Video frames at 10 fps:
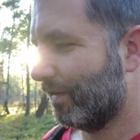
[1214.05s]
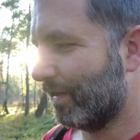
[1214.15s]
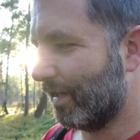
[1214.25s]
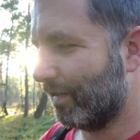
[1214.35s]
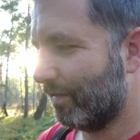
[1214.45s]

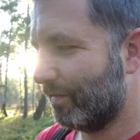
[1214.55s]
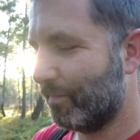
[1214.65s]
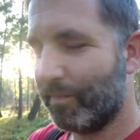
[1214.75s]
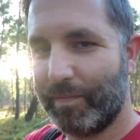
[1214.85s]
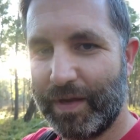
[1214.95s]
yeah,
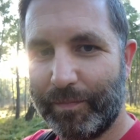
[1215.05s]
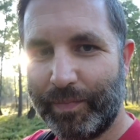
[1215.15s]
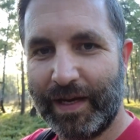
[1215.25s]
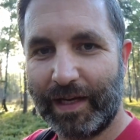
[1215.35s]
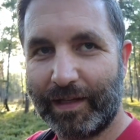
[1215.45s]

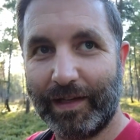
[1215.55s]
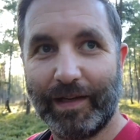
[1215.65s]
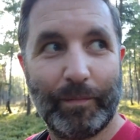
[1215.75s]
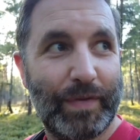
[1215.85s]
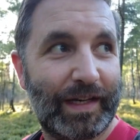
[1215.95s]

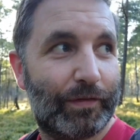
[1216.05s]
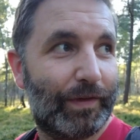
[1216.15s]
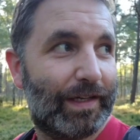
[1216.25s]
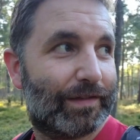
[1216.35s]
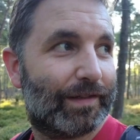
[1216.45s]
big
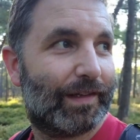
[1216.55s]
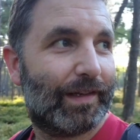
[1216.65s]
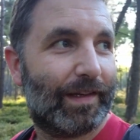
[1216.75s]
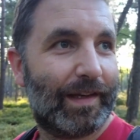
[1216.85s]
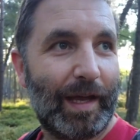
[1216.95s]
trees.
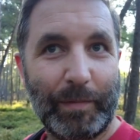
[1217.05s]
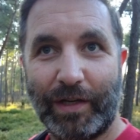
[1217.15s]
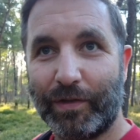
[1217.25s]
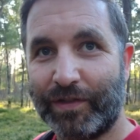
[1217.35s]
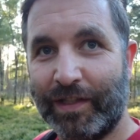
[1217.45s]
And
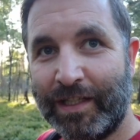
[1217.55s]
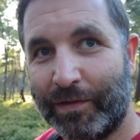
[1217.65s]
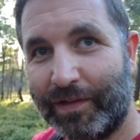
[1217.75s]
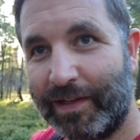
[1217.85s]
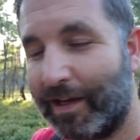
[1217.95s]
because the
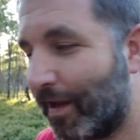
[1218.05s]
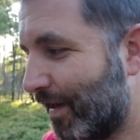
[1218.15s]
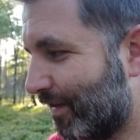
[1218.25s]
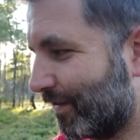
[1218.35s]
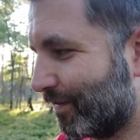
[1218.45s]
deer is in the
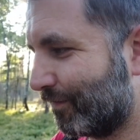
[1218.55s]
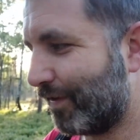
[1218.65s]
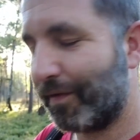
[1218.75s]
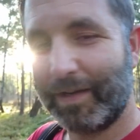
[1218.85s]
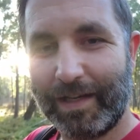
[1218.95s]
light, it's
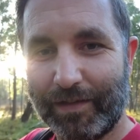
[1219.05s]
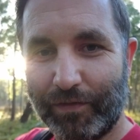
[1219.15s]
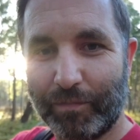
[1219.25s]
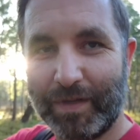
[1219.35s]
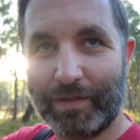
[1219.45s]
very easy
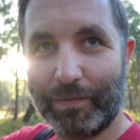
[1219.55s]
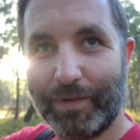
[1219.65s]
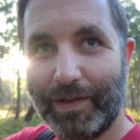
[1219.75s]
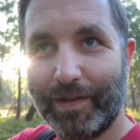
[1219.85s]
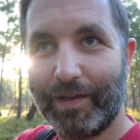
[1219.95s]
for me to
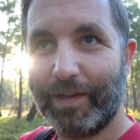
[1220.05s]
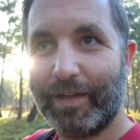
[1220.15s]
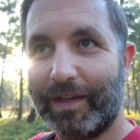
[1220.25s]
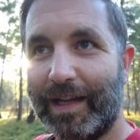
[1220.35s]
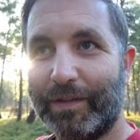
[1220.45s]

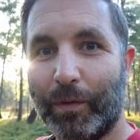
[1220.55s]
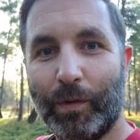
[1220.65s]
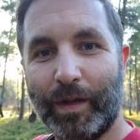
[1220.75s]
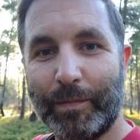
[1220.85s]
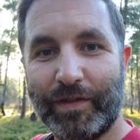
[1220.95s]
get the
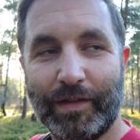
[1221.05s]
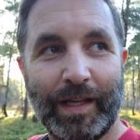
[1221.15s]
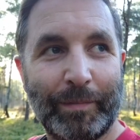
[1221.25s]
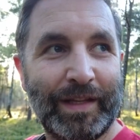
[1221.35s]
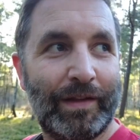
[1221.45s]
whole image a
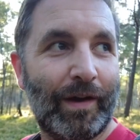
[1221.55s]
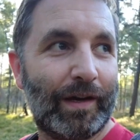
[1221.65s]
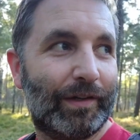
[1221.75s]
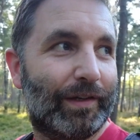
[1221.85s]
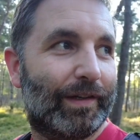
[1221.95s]
little bit
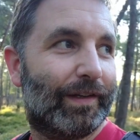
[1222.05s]
darker.